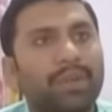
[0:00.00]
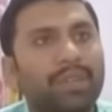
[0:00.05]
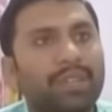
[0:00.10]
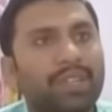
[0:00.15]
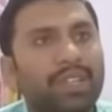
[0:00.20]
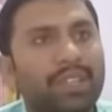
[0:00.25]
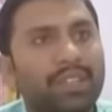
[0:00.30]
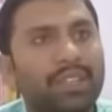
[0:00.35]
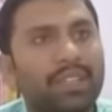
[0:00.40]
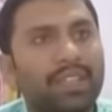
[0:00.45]

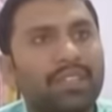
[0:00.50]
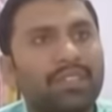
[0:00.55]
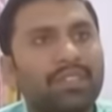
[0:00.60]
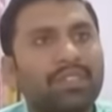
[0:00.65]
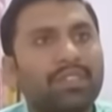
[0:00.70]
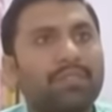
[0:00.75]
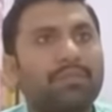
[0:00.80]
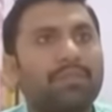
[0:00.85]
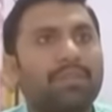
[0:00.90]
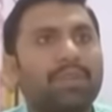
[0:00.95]
present
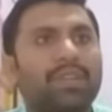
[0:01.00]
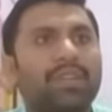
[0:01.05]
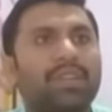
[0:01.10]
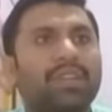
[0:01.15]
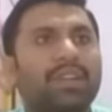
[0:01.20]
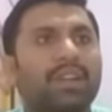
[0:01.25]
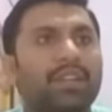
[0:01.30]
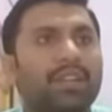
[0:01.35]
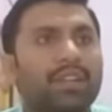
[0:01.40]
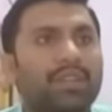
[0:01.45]
tense,
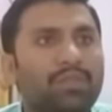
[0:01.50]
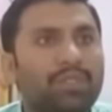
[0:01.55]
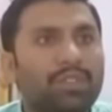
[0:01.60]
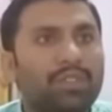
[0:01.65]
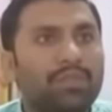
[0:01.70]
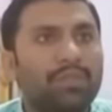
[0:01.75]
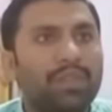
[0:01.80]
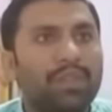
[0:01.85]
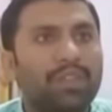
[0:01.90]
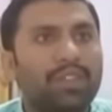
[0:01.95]
present
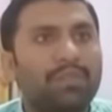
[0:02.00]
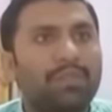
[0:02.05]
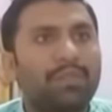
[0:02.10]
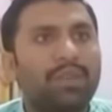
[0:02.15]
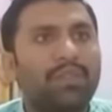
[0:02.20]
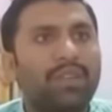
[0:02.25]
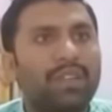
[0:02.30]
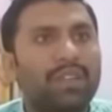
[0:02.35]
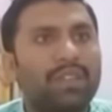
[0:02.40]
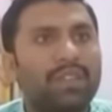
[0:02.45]
continuous, present
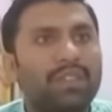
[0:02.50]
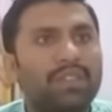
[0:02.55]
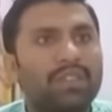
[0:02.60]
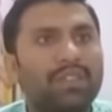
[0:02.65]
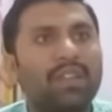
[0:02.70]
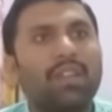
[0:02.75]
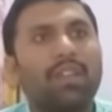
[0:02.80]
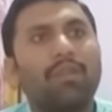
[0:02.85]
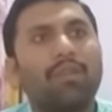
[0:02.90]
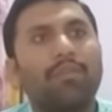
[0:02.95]
perfect,
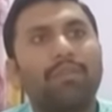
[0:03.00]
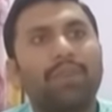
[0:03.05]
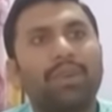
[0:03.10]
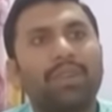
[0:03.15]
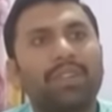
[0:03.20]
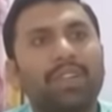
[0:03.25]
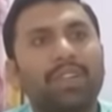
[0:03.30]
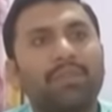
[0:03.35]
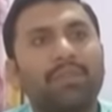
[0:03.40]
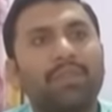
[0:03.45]

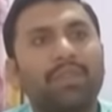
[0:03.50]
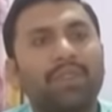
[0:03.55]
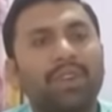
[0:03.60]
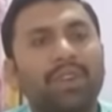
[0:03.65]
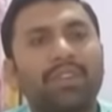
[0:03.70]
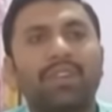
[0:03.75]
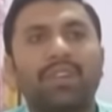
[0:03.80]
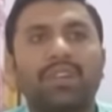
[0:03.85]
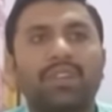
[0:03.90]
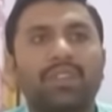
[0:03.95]
present
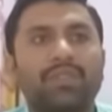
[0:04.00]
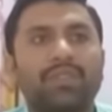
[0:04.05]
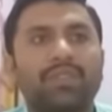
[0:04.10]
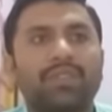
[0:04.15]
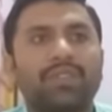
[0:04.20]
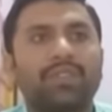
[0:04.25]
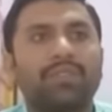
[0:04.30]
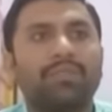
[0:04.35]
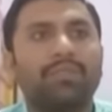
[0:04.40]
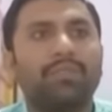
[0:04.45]
perfect
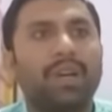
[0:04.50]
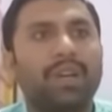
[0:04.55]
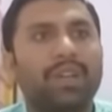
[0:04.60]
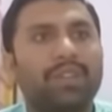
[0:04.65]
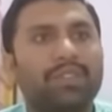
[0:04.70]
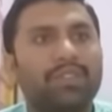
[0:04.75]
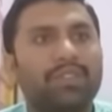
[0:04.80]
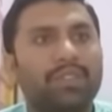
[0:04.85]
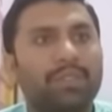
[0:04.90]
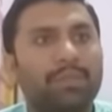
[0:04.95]
continuous,
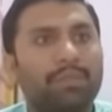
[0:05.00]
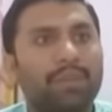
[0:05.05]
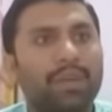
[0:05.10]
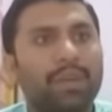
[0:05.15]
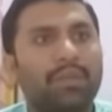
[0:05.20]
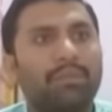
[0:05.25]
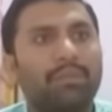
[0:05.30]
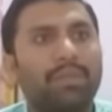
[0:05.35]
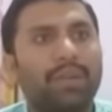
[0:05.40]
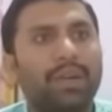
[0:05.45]
past
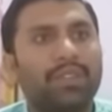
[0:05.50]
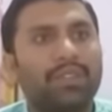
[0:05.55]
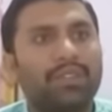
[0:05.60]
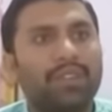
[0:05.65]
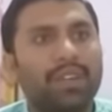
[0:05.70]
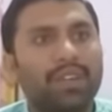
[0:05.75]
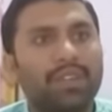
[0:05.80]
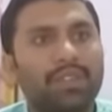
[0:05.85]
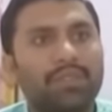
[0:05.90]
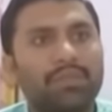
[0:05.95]
simple, past
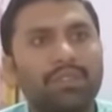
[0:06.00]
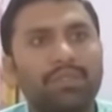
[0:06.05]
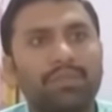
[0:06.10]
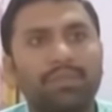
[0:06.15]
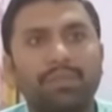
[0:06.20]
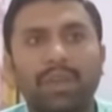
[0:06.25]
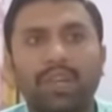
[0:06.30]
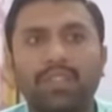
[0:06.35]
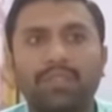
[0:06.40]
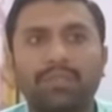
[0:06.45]
continuous,
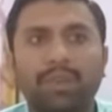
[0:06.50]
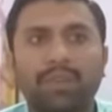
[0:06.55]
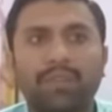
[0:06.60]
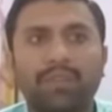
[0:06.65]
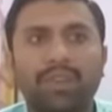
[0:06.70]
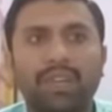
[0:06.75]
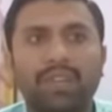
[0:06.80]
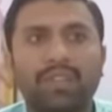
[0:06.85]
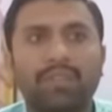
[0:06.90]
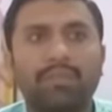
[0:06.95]
past
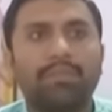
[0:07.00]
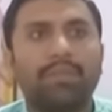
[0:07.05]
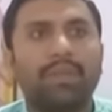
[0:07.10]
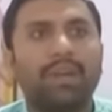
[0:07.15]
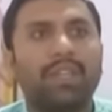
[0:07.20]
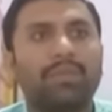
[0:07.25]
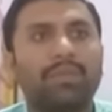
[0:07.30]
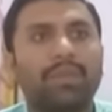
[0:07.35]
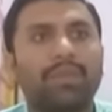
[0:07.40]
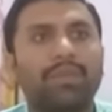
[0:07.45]

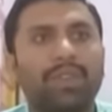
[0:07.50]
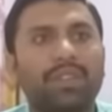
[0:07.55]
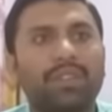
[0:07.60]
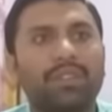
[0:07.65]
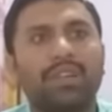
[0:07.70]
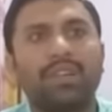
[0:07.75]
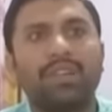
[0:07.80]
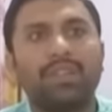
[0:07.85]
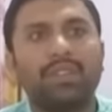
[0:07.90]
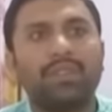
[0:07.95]

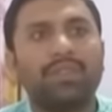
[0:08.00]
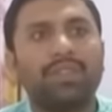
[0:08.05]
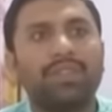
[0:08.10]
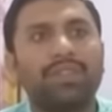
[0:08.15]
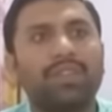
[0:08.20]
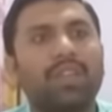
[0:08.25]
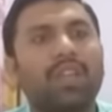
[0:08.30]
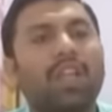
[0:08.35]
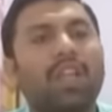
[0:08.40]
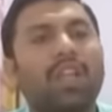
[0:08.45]
perfect
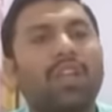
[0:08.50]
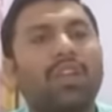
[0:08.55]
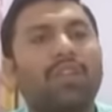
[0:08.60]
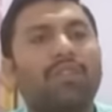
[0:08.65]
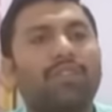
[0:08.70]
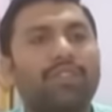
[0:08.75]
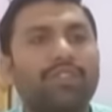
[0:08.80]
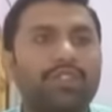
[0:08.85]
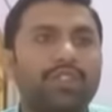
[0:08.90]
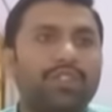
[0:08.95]
continuous,
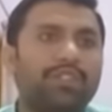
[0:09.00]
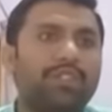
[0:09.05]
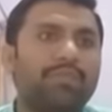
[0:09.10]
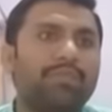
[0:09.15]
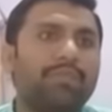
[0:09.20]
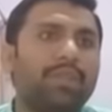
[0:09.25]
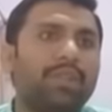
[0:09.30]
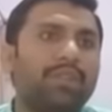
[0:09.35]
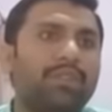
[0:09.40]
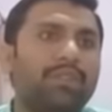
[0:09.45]
future
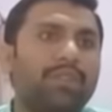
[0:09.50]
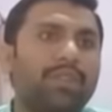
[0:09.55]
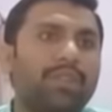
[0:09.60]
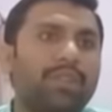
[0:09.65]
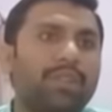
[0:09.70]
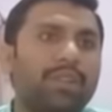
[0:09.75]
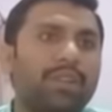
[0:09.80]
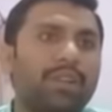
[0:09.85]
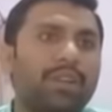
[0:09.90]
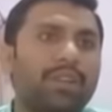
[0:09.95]
simple,
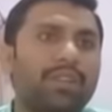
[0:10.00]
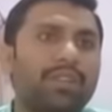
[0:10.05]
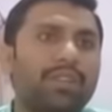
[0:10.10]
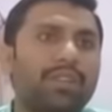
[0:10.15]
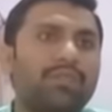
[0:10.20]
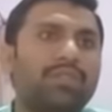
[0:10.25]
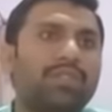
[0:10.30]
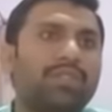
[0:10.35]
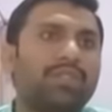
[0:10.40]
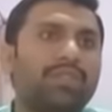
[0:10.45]
future
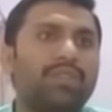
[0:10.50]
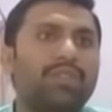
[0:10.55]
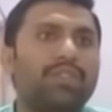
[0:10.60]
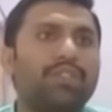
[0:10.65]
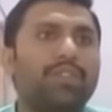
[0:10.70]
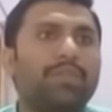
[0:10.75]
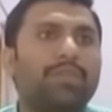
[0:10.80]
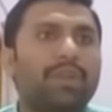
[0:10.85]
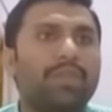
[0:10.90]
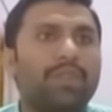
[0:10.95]
continuous,
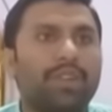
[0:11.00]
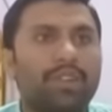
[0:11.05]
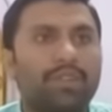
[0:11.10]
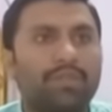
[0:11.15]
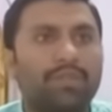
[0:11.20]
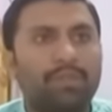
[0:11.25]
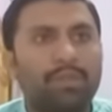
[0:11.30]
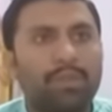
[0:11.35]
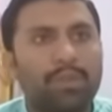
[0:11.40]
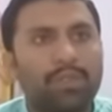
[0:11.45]
future
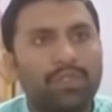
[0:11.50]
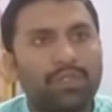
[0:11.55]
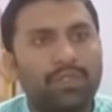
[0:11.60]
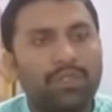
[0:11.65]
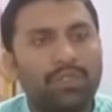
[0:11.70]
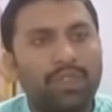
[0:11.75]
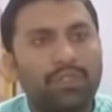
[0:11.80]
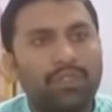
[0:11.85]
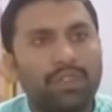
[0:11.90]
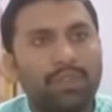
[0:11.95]
perfect,
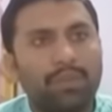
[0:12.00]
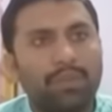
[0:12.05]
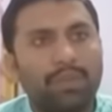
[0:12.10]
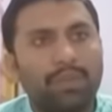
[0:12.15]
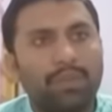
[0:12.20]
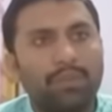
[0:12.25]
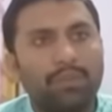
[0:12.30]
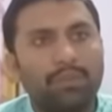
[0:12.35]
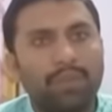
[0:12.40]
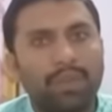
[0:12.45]
future
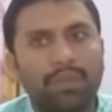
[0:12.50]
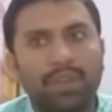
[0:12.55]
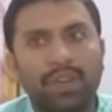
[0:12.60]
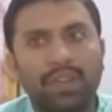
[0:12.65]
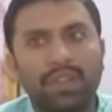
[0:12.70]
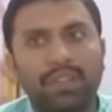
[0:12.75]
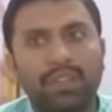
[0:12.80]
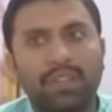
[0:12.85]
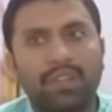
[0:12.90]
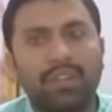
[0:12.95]

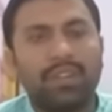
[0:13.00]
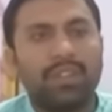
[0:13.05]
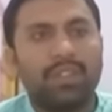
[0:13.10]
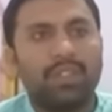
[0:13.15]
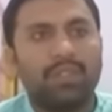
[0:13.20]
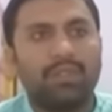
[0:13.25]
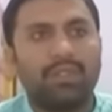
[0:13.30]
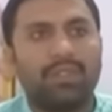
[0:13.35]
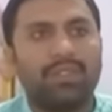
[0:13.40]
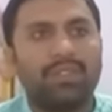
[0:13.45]
perfect
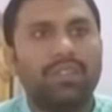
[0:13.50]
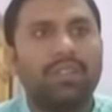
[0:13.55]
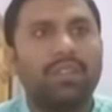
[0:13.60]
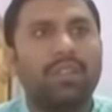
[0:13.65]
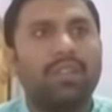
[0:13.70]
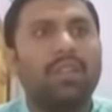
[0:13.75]
continuous.